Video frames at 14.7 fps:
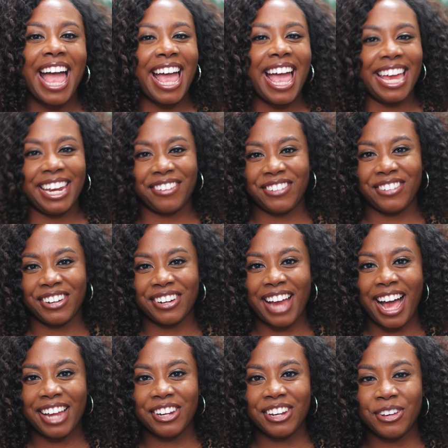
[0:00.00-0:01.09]
And if you're
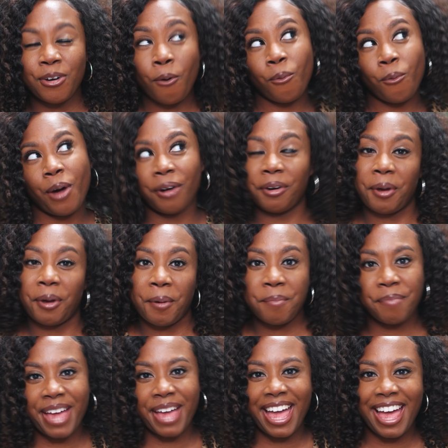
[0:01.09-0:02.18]
not new, welcome
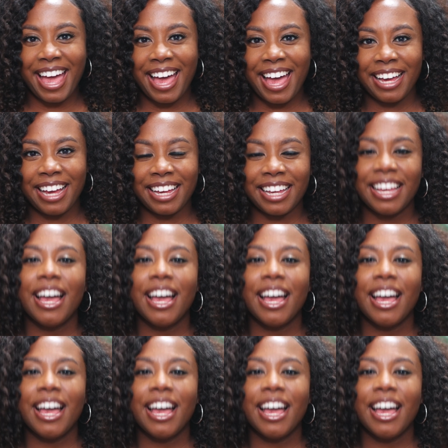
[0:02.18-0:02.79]
back.